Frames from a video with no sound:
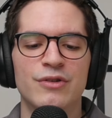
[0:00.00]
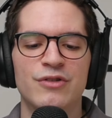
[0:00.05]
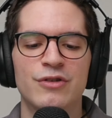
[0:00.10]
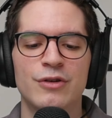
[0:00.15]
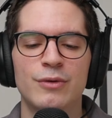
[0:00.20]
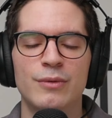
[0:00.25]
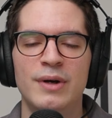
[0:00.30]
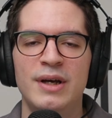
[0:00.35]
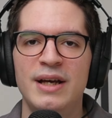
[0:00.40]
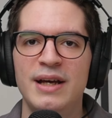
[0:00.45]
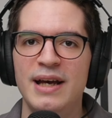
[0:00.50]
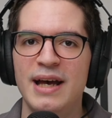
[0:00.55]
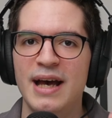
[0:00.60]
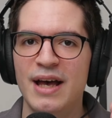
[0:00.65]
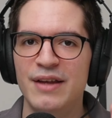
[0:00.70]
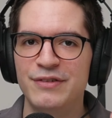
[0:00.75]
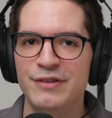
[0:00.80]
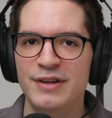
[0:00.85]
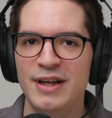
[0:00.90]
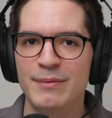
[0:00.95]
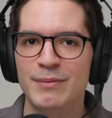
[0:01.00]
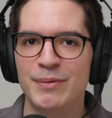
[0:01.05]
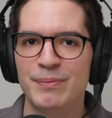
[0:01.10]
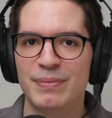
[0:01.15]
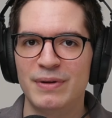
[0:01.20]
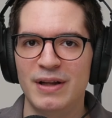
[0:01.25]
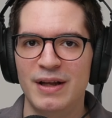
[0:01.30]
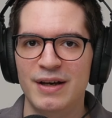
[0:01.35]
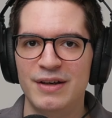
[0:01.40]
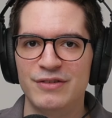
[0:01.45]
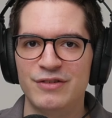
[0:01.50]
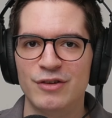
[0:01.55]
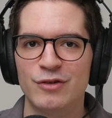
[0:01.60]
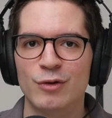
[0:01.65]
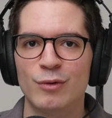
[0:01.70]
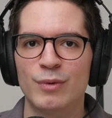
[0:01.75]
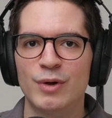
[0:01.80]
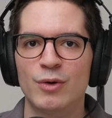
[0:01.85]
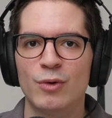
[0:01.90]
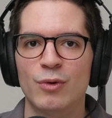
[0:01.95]
So as the name implies, this
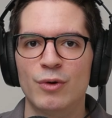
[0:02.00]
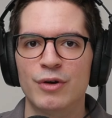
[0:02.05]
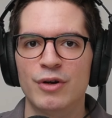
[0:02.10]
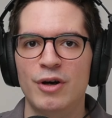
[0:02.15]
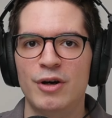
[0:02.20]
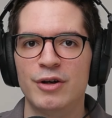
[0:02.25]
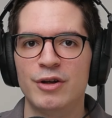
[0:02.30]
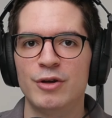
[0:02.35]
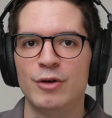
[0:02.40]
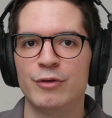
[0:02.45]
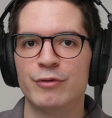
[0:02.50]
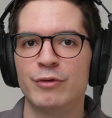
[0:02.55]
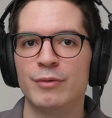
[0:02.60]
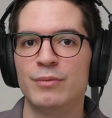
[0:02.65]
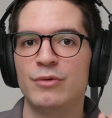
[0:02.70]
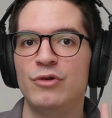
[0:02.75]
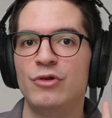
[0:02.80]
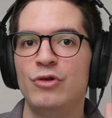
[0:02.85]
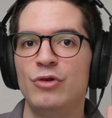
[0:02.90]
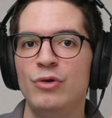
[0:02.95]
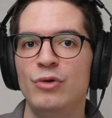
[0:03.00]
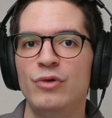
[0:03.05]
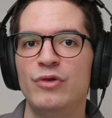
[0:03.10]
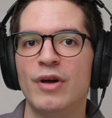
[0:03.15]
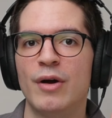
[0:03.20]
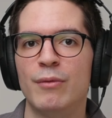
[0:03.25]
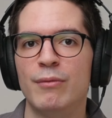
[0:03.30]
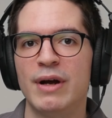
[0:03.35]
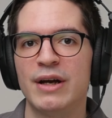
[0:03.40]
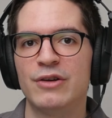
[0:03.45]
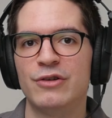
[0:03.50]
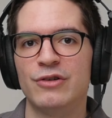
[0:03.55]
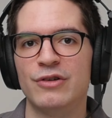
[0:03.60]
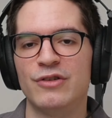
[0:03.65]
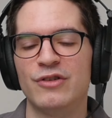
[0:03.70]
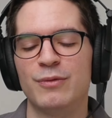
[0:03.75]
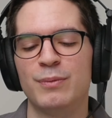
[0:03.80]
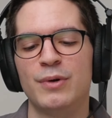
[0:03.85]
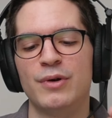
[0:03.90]
will record audio from two directions,